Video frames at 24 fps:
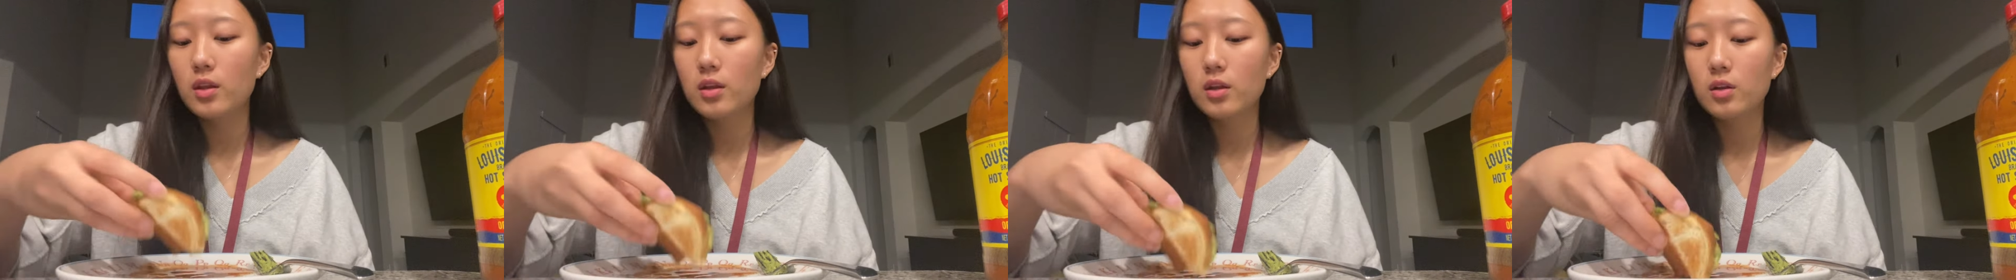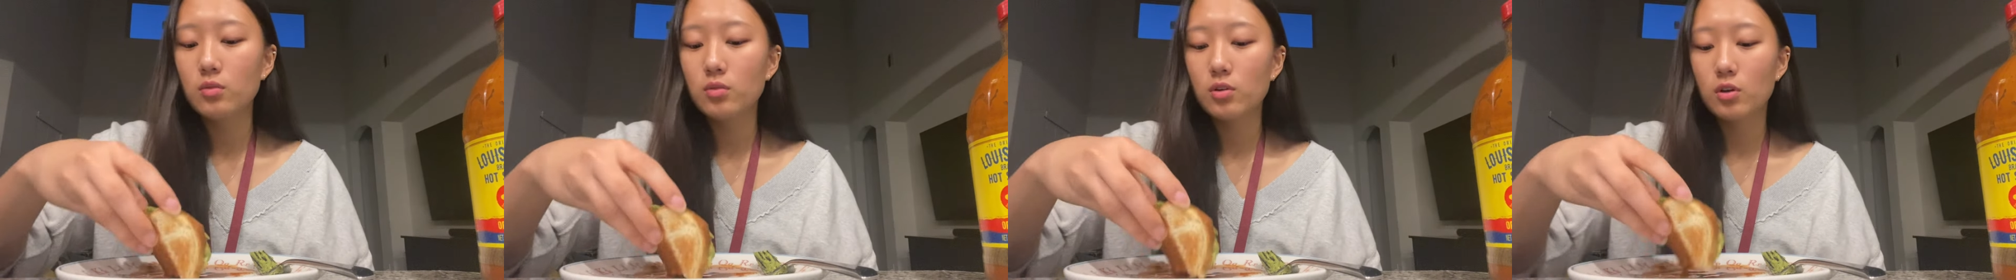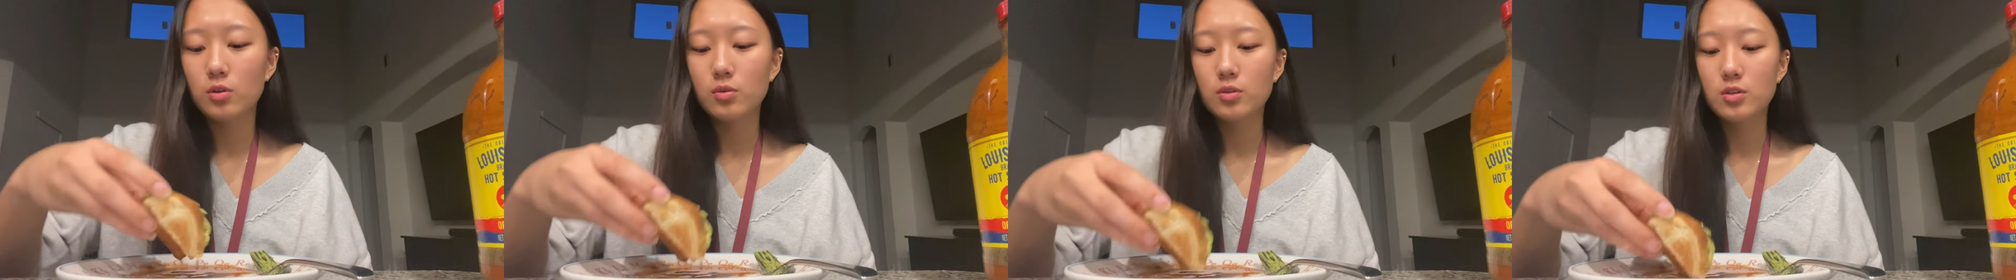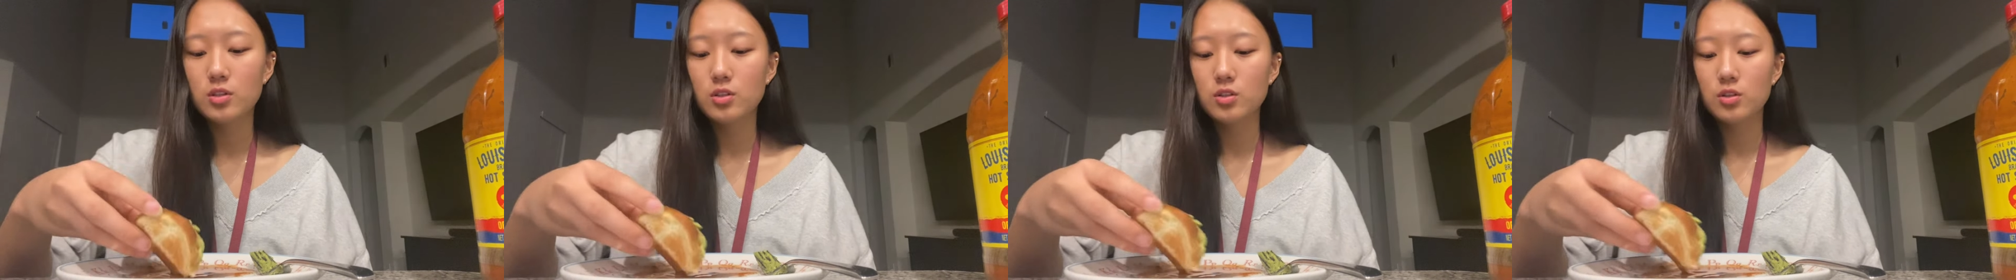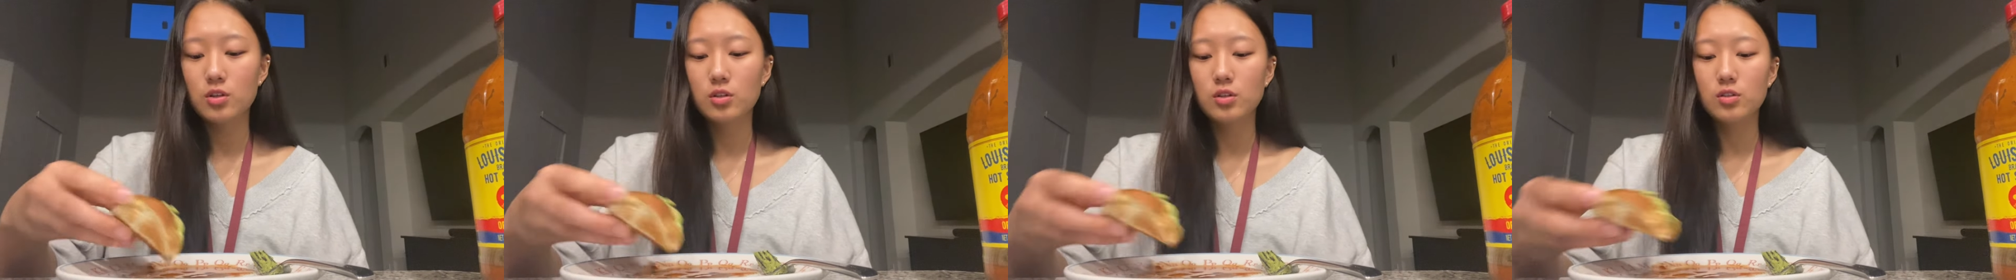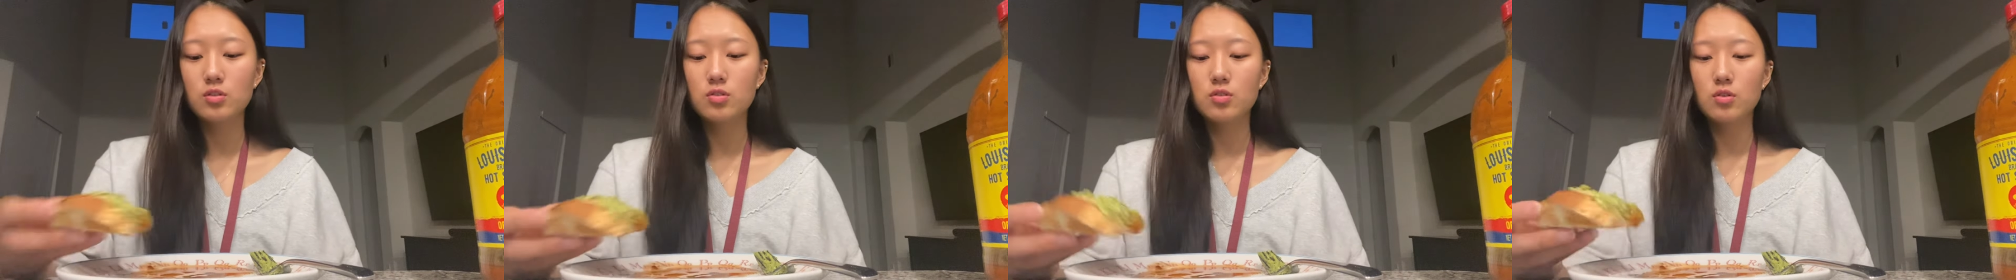And it would always
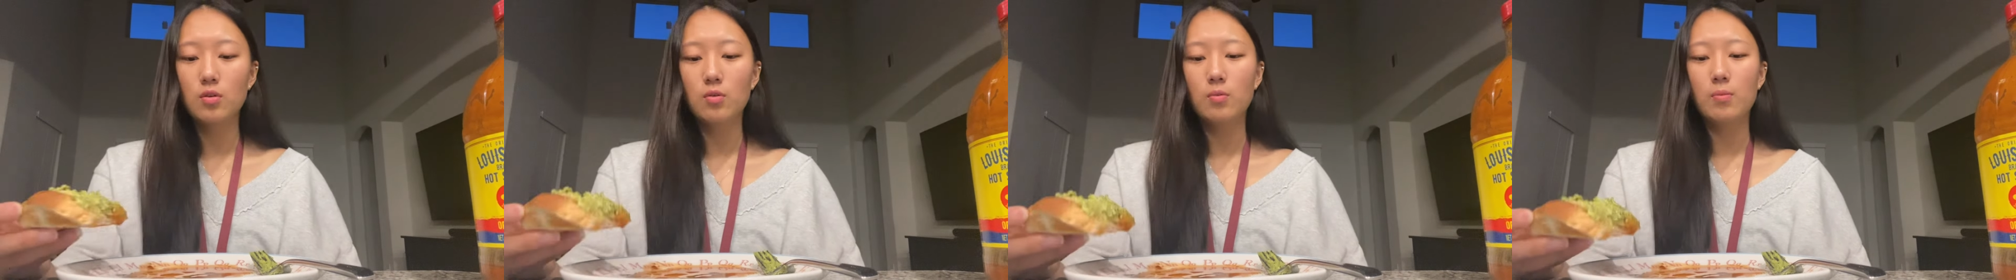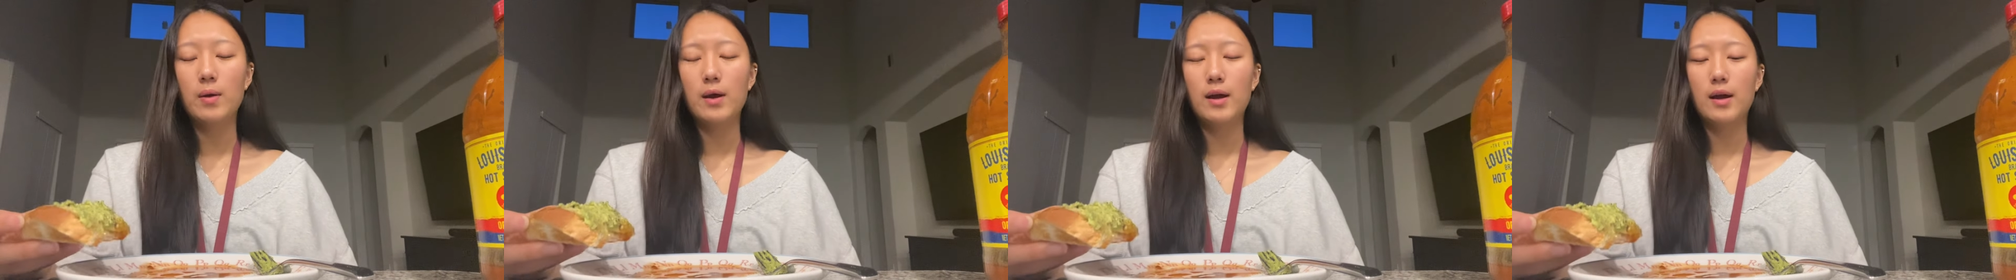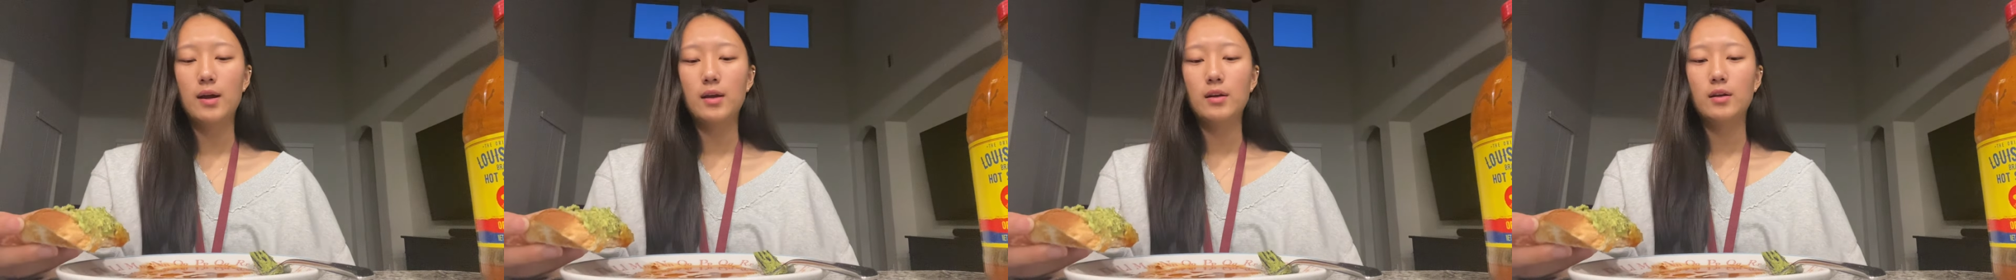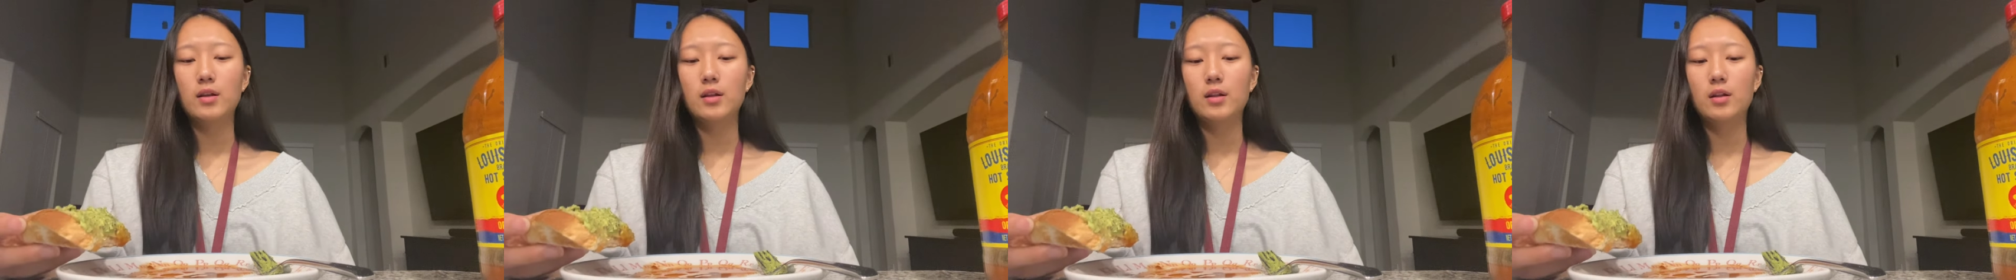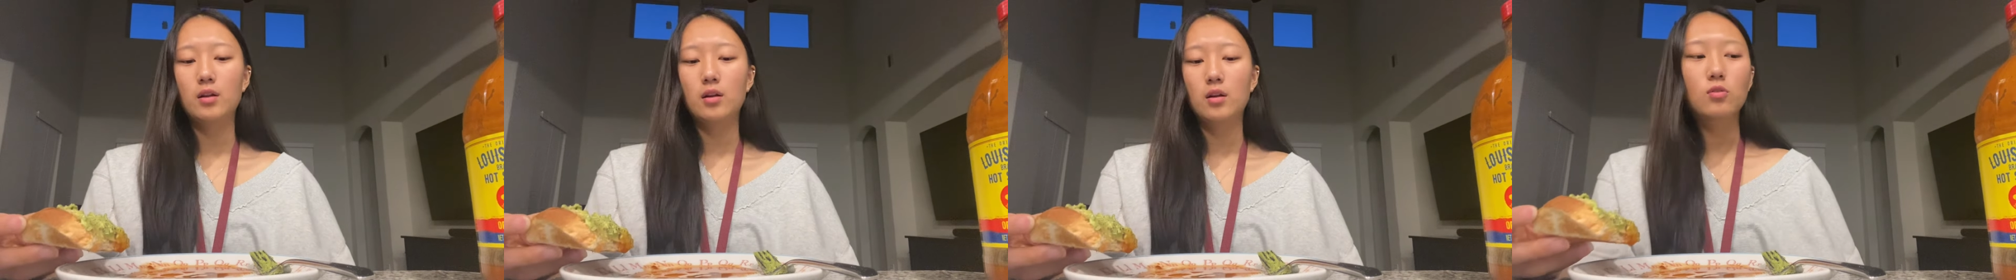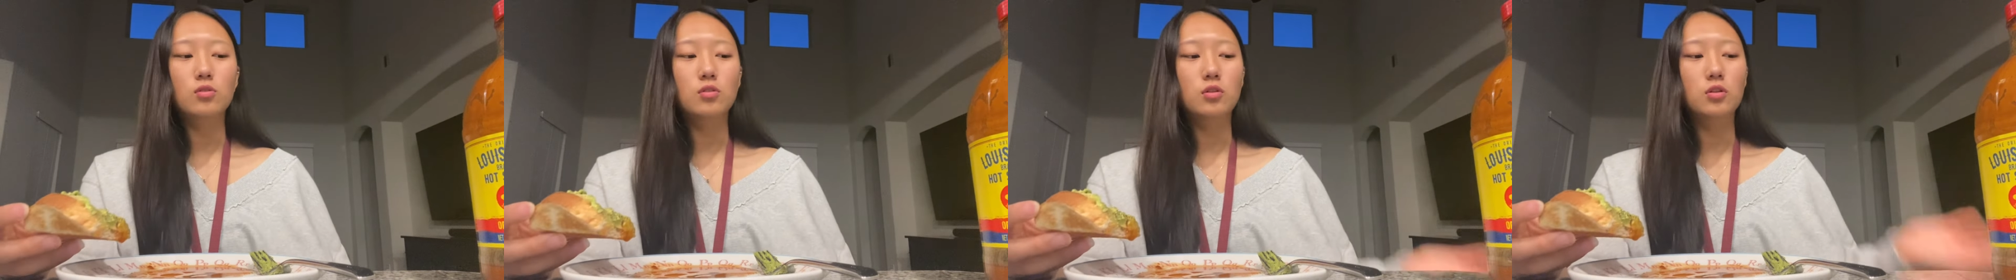turn so bad
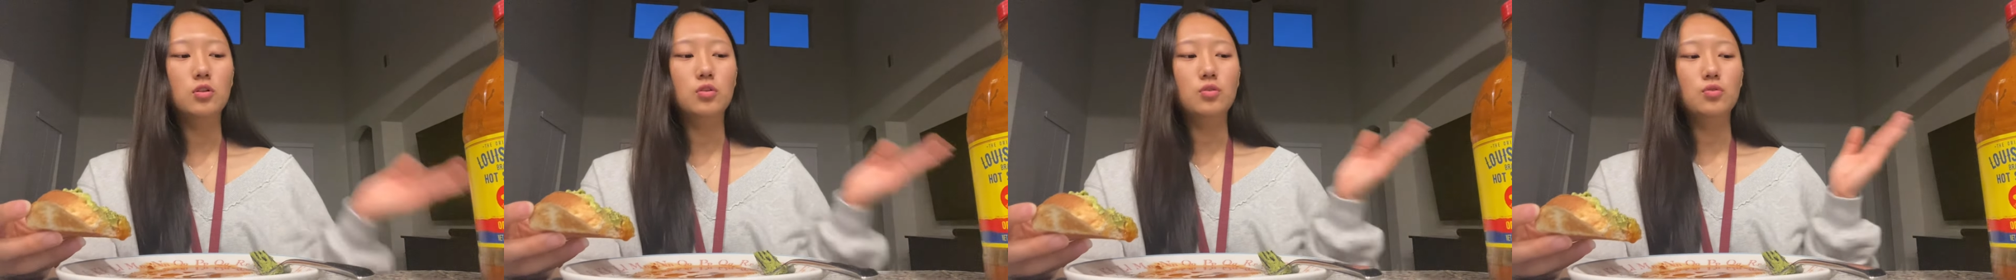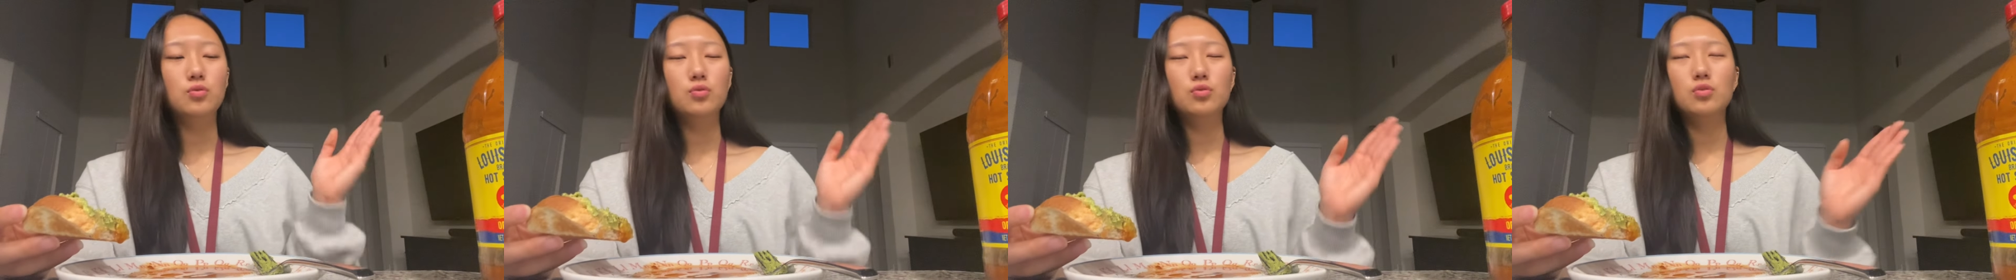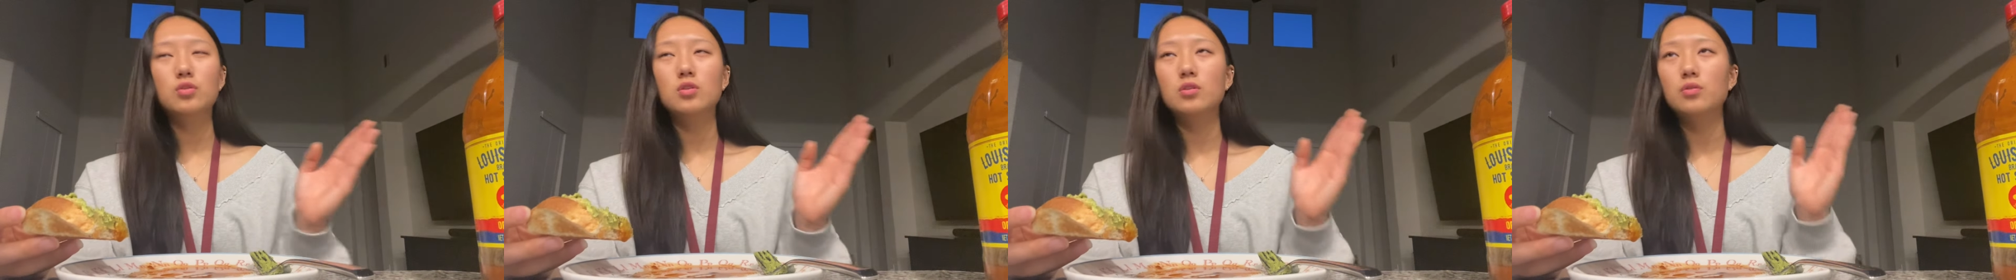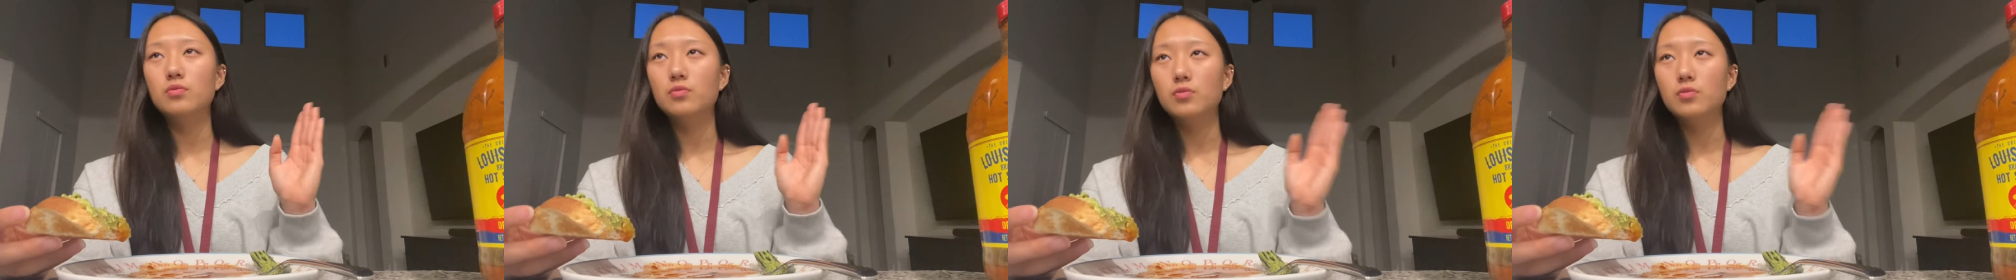and lose the